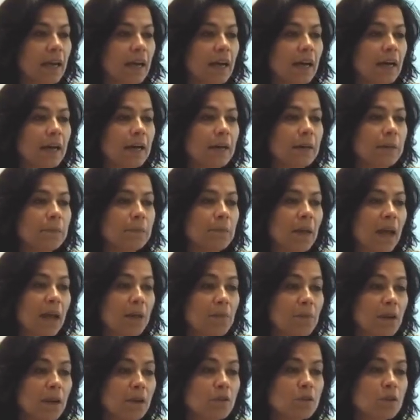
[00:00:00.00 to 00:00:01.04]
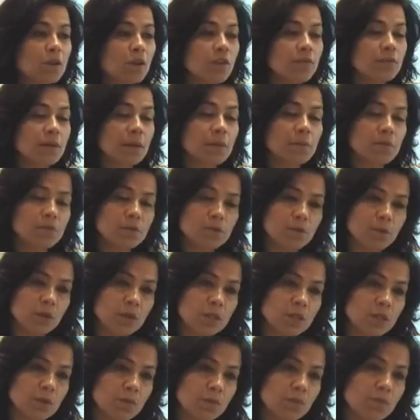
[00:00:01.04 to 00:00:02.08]
At Microsoft, I'm
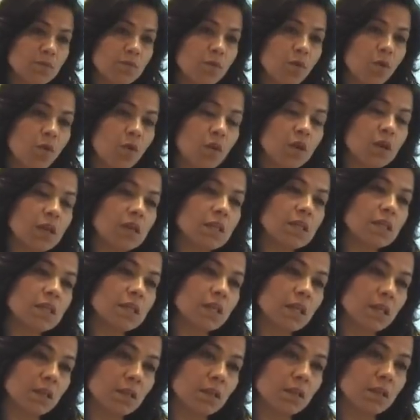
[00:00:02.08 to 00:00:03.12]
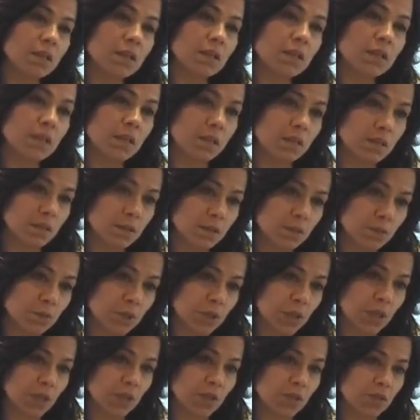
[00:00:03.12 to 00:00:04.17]
responsible for all external, internal
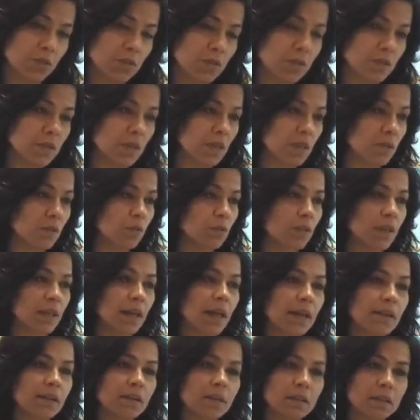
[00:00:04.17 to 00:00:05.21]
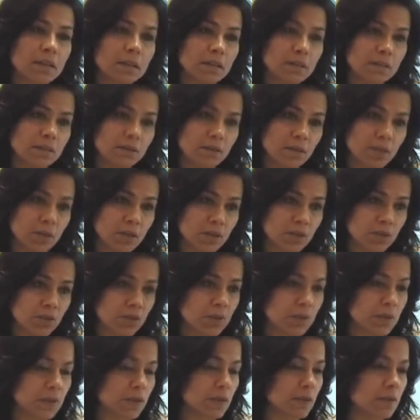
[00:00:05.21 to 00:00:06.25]
communications, including analysts,
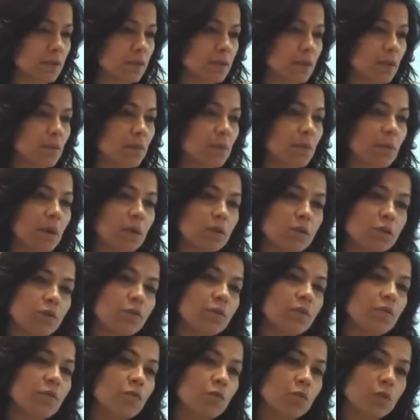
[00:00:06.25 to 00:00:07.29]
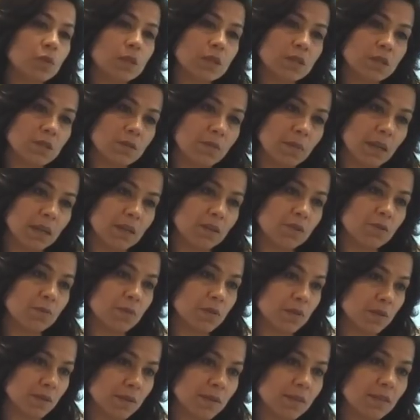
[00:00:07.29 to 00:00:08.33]
relations, and some amount of influencer
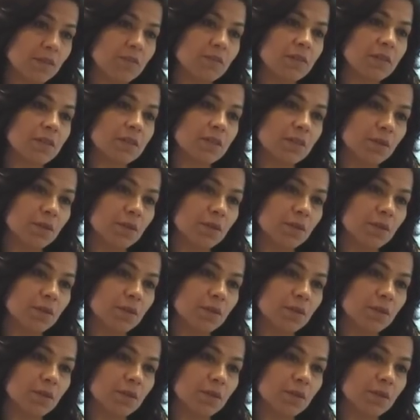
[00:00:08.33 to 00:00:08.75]
management, etc.